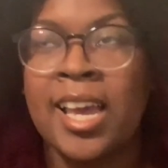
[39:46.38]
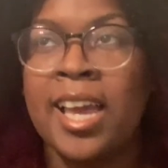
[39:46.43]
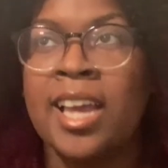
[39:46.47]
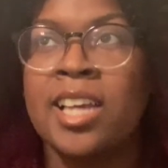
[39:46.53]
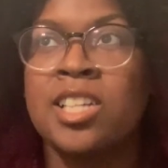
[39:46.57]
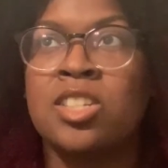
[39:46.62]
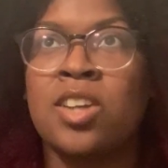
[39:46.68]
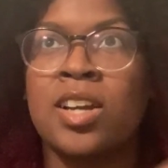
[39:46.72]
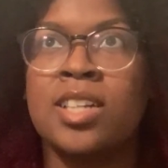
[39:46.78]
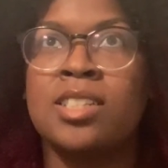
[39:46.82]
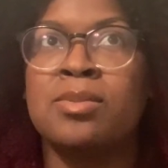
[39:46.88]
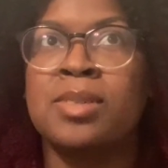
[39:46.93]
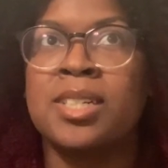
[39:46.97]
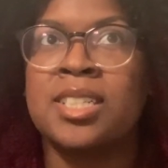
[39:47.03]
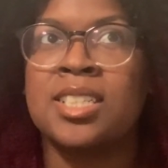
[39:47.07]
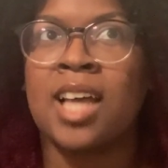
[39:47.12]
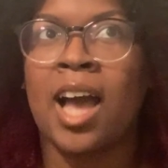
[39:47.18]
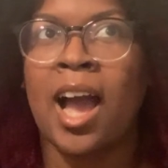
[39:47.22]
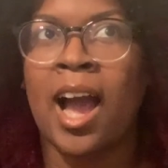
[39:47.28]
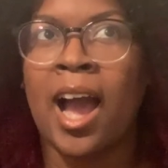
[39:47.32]
It's crazy
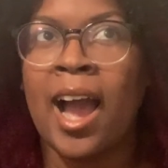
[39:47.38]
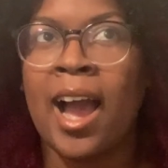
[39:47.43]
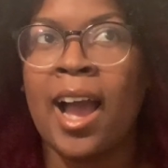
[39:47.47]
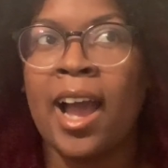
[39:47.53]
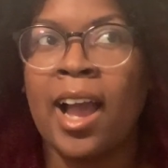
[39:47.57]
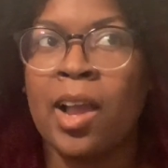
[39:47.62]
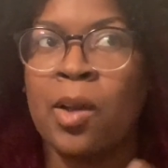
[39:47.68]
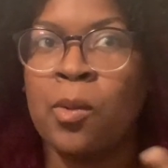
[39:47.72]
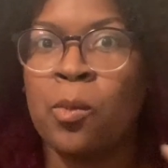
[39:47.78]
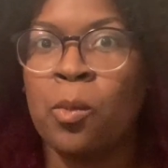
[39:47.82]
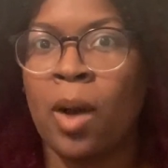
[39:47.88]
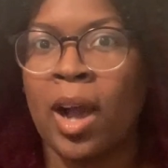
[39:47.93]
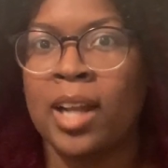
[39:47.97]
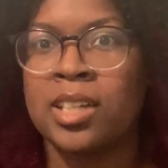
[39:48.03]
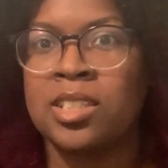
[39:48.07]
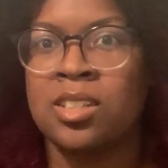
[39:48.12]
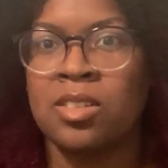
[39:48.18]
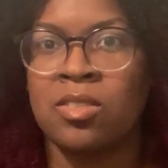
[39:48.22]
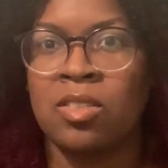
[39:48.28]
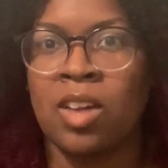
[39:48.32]
because I
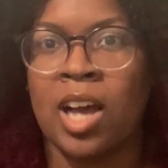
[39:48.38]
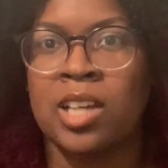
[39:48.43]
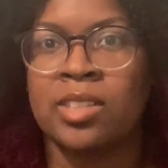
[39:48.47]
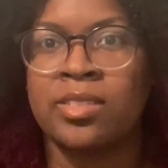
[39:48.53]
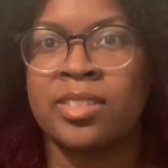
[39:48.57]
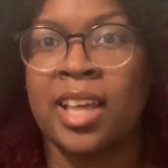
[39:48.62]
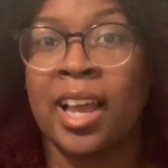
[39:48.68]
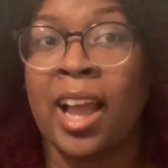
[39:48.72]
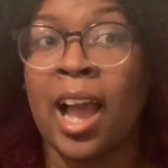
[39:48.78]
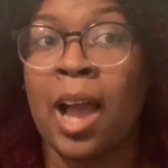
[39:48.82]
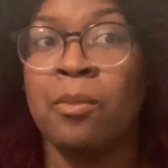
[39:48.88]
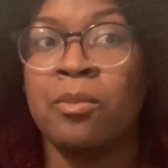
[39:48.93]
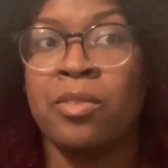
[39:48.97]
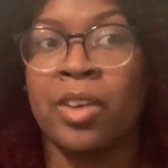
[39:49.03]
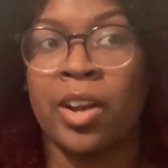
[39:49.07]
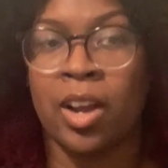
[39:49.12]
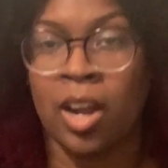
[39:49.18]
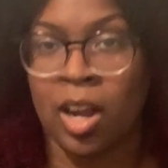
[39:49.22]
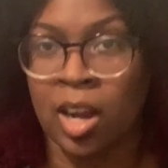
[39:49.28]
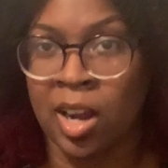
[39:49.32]
watching the vlogs is like, I'm
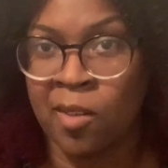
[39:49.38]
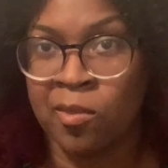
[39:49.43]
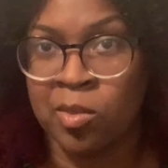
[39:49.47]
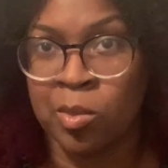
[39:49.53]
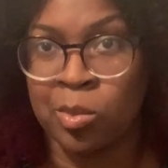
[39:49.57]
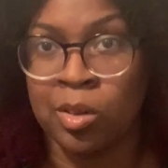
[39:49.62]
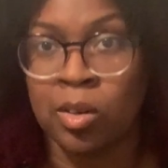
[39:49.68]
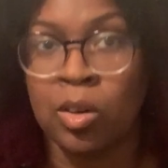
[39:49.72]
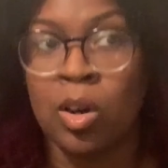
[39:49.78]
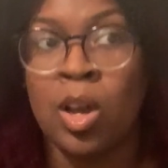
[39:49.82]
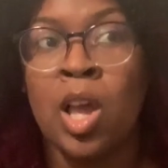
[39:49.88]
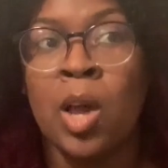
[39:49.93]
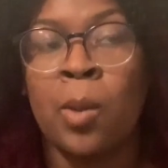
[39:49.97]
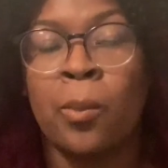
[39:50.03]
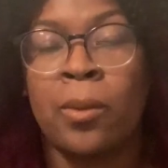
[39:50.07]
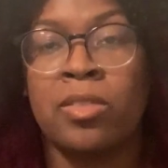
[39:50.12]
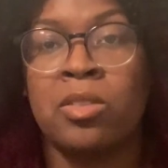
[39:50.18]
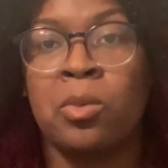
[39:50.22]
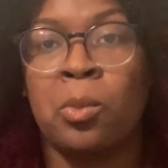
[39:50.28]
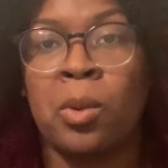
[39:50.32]
very uncomfortable
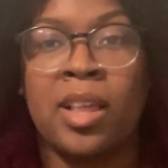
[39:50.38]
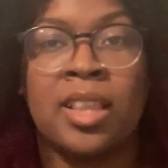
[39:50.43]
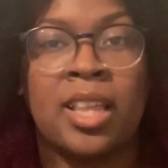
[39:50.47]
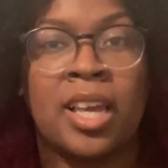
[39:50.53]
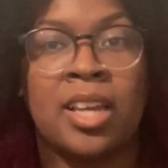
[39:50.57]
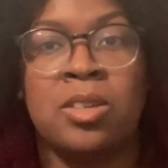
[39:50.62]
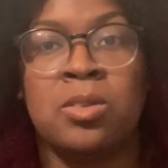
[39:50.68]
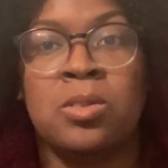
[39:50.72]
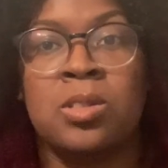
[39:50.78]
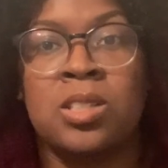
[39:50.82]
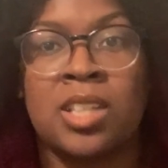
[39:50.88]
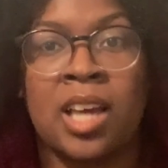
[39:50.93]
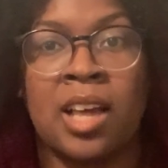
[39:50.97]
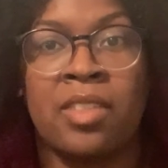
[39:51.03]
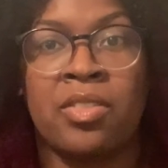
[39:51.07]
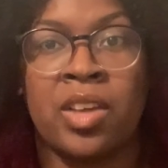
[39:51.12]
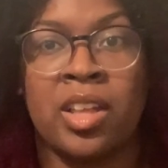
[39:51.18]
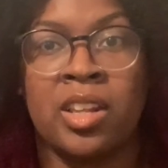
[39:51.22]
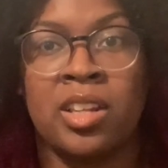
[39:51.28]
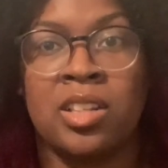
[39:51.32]
with the way they use
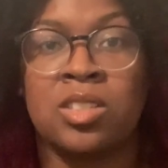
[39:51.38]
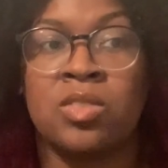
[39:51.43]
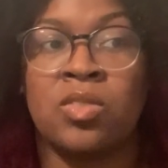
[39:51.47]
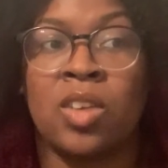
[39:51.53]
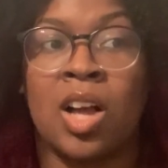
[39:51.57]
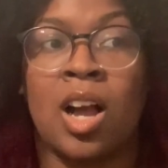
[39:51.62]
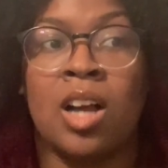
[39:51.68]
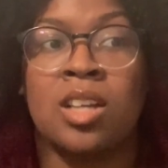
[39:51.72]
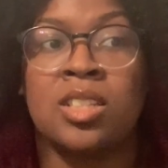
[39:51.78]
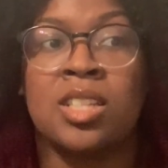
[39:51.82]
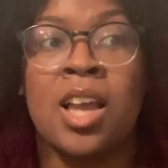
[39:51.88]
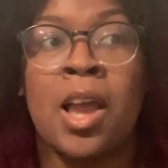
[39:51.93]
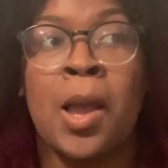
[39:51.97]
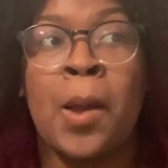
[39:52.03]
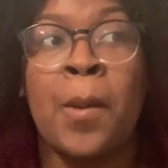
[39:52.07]
Seth in these vlogs,